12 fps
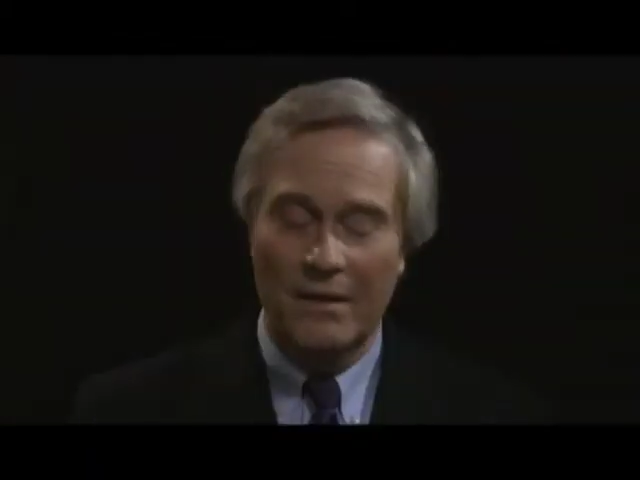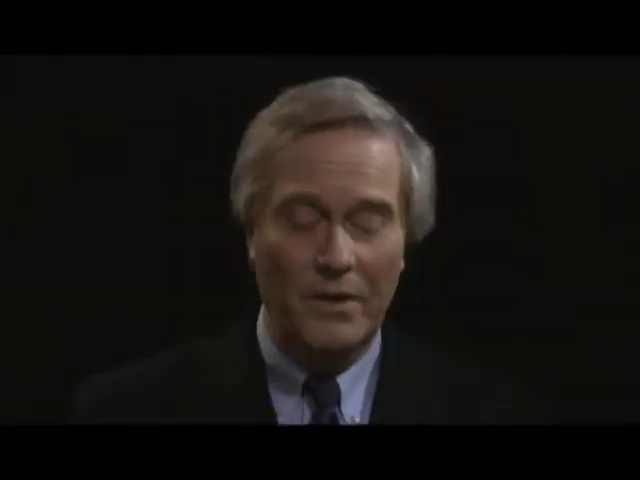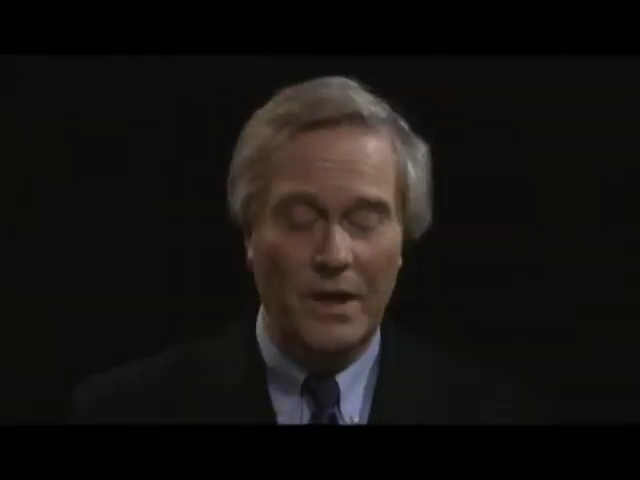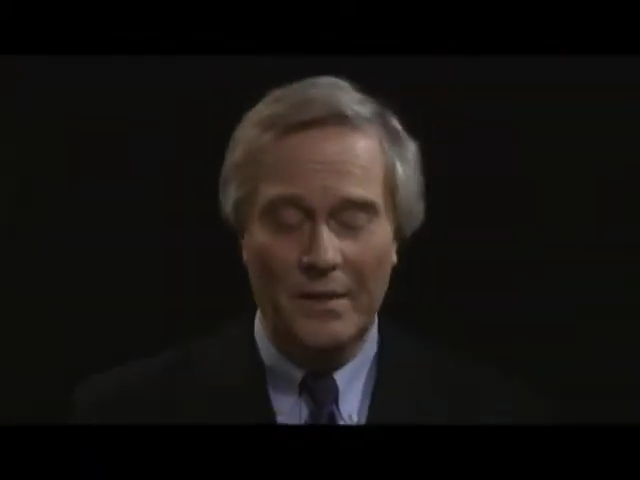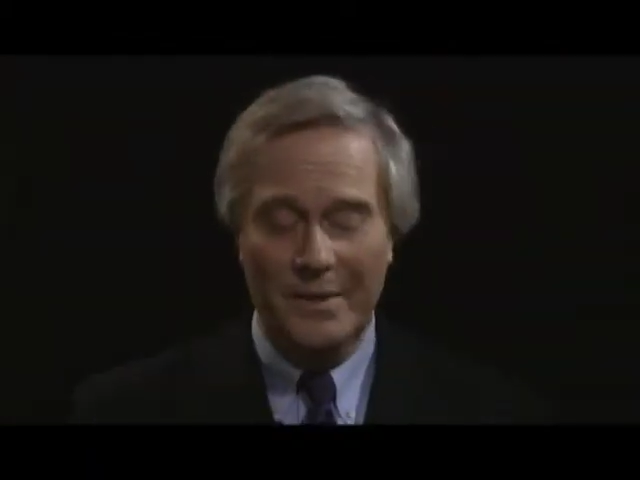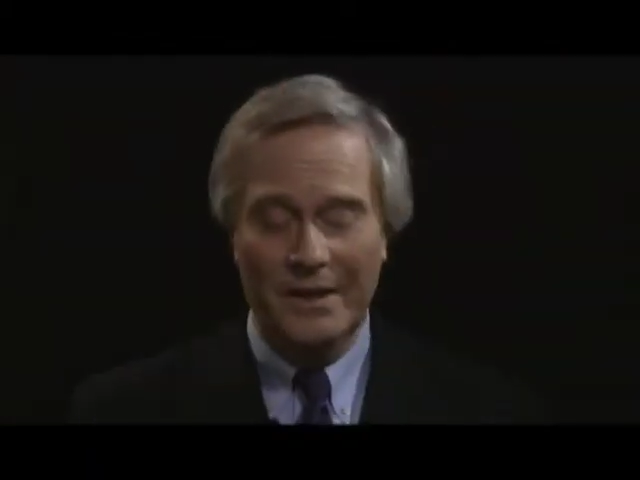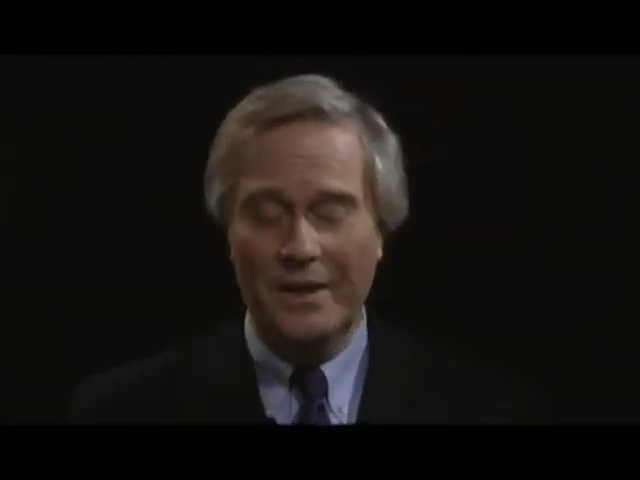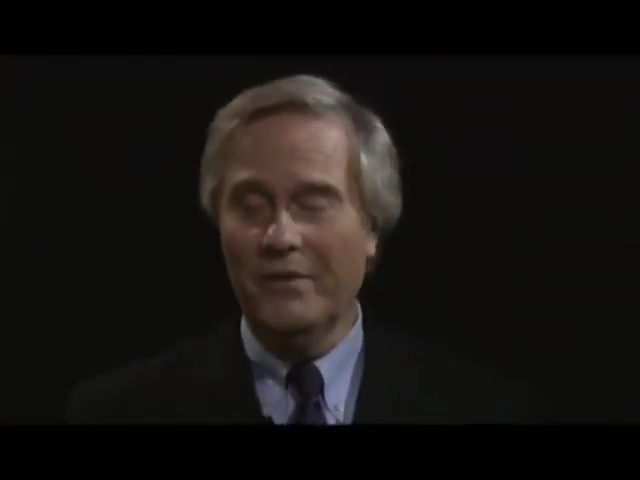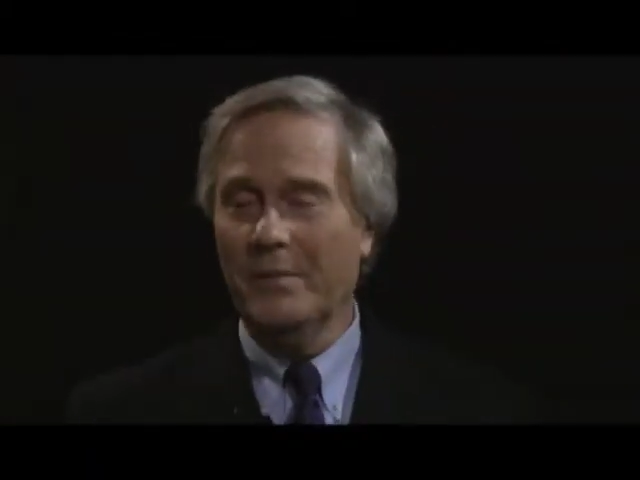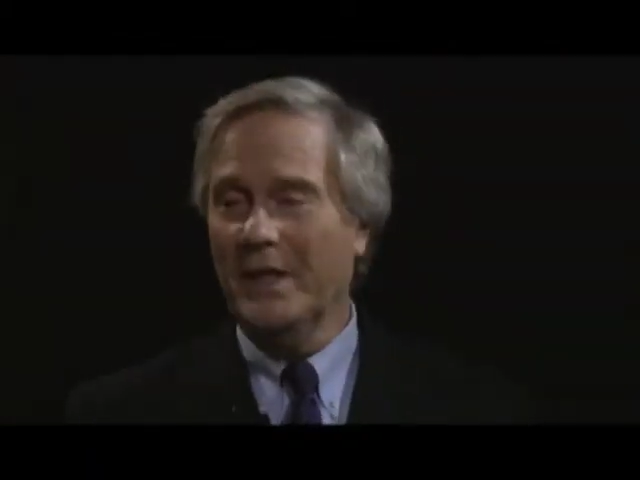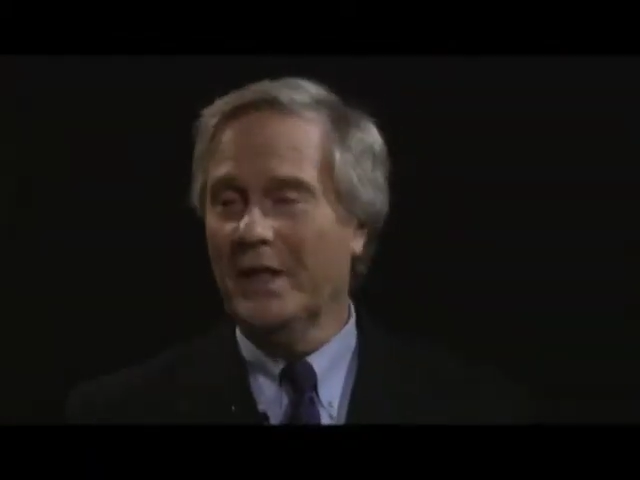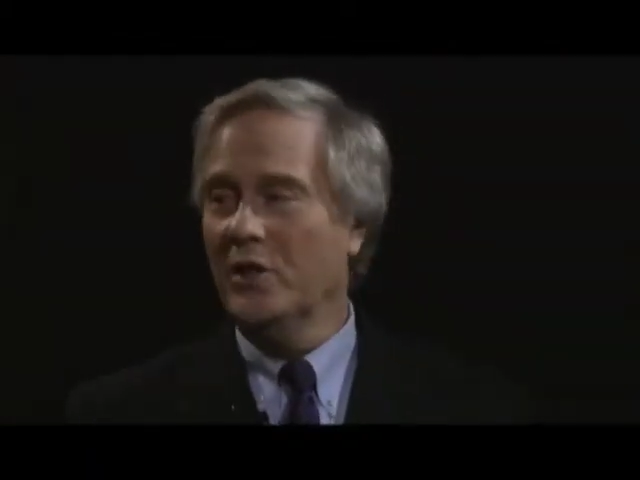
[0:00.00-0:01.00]
Well, I mean,
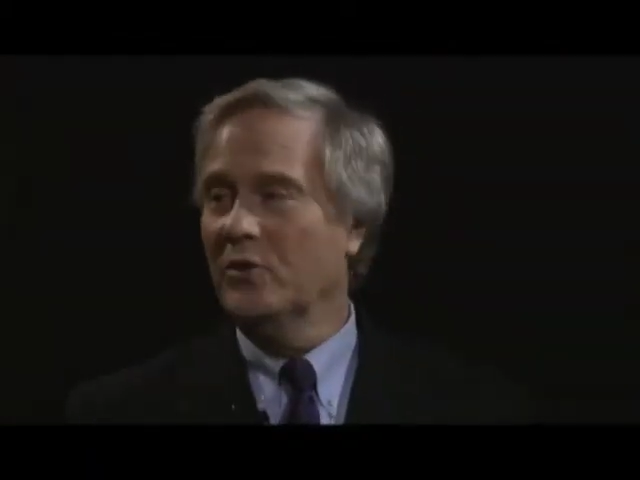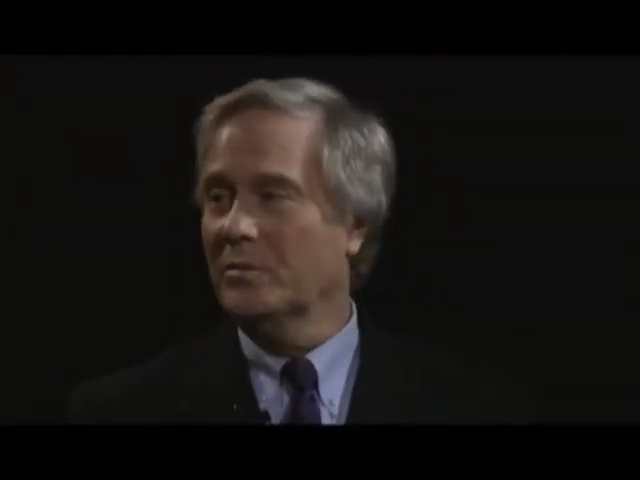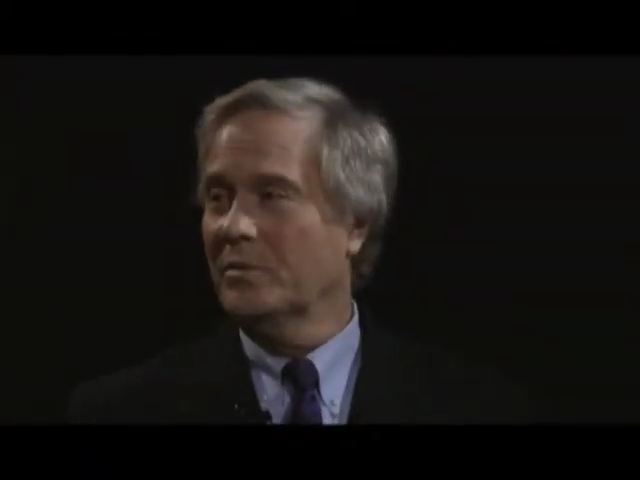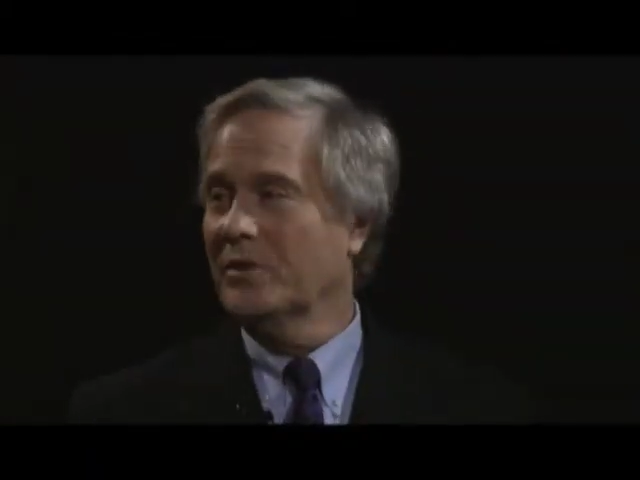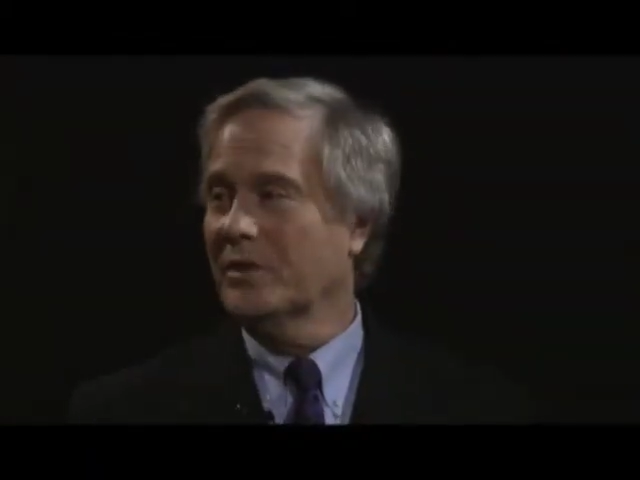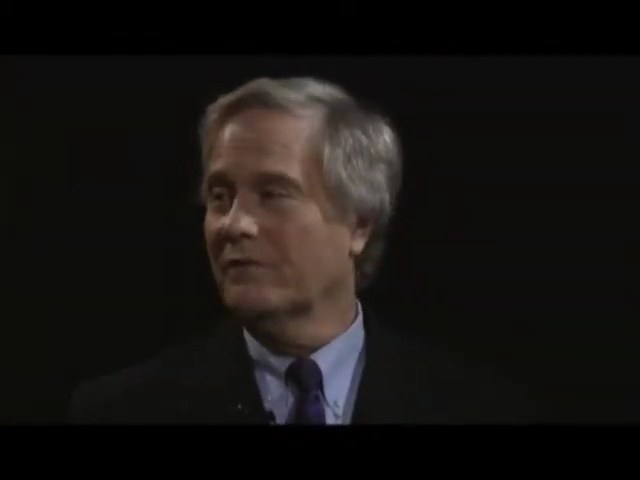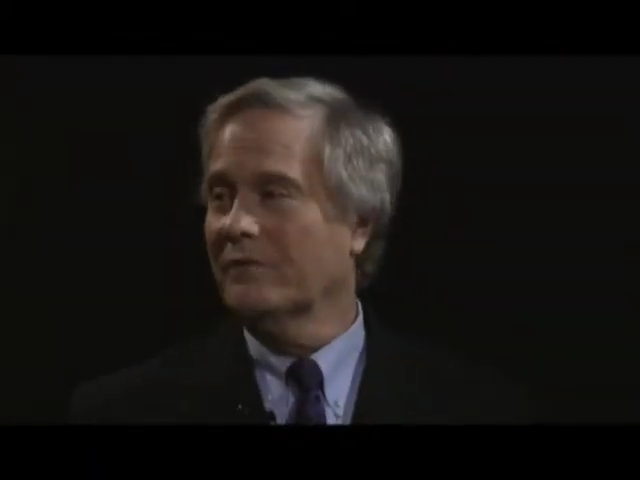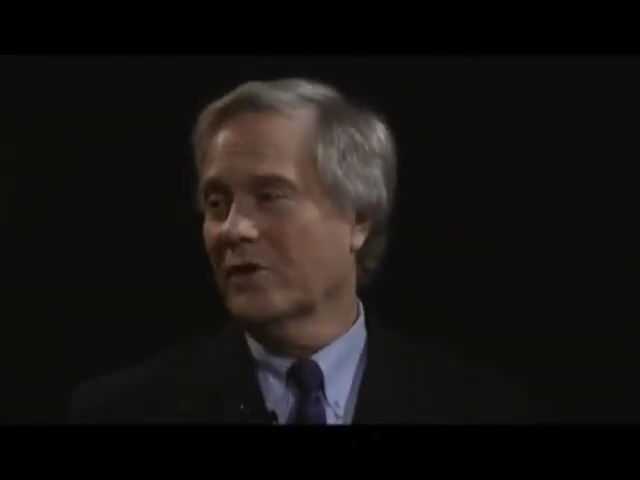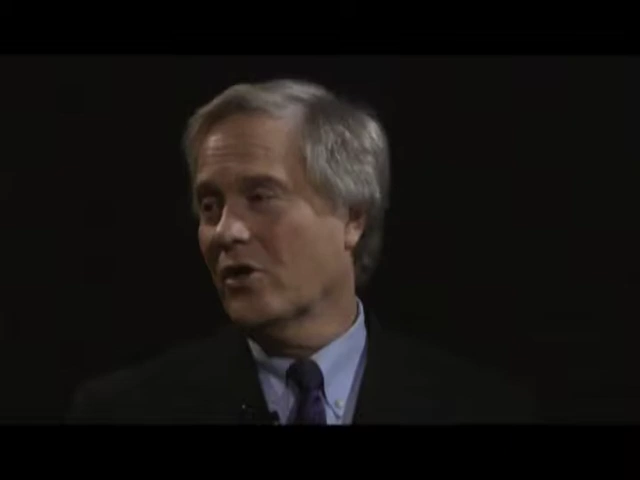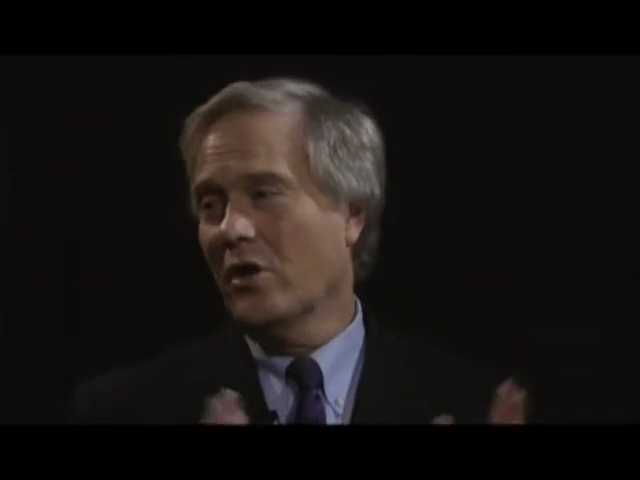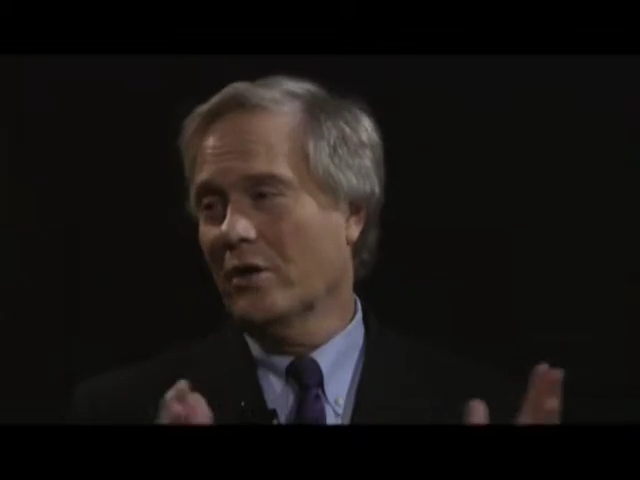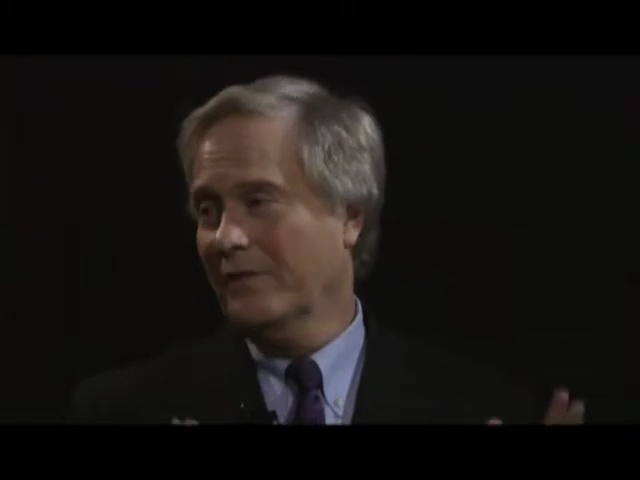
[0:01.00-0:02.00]
everybody knows Brazil for
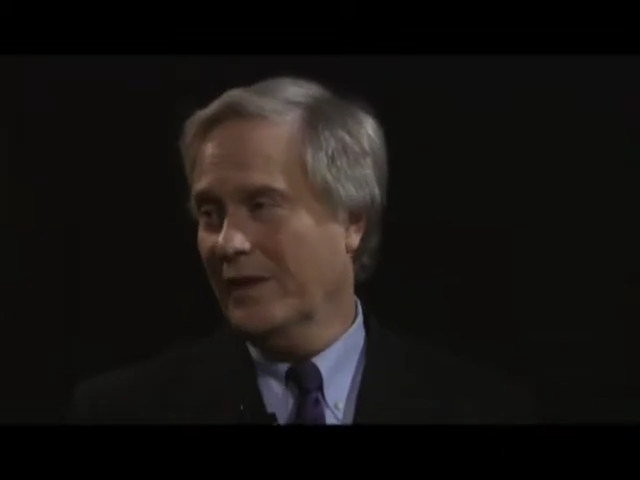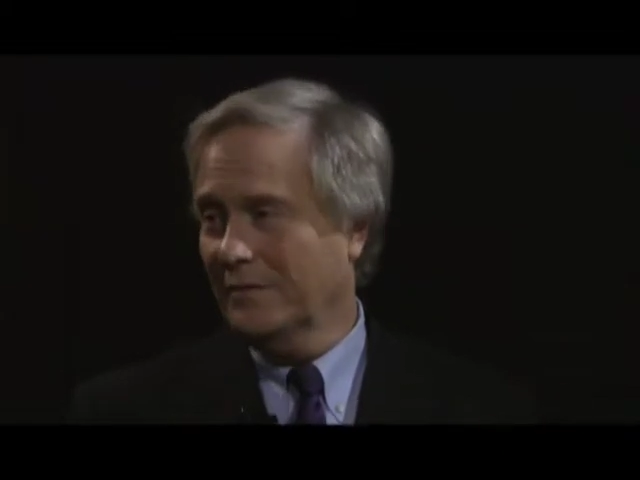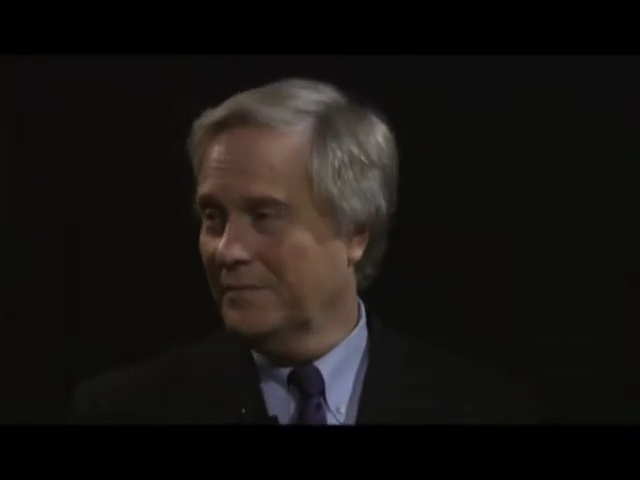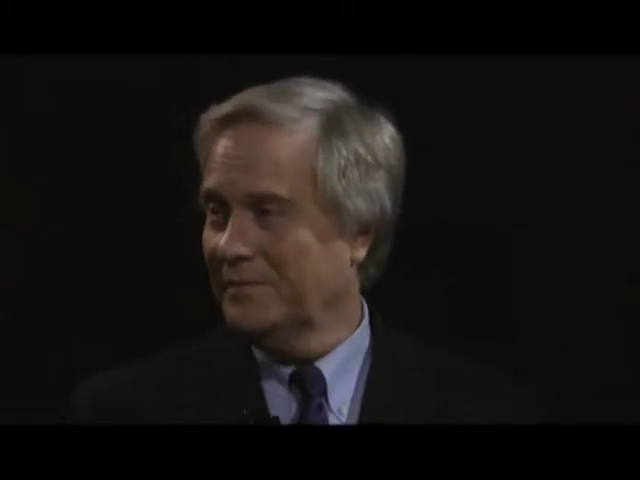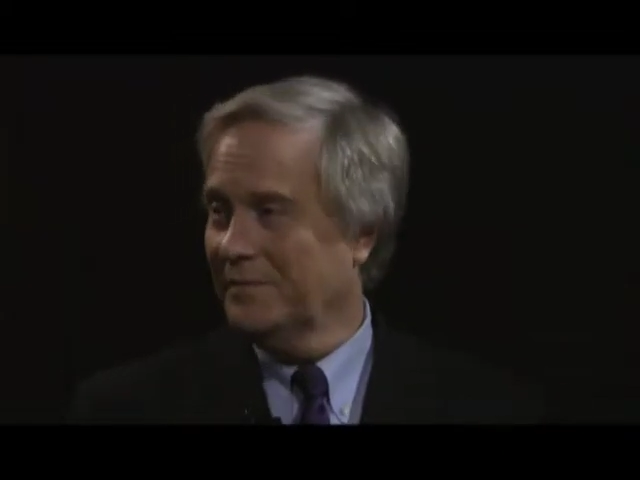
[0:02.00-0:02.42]
Carnival.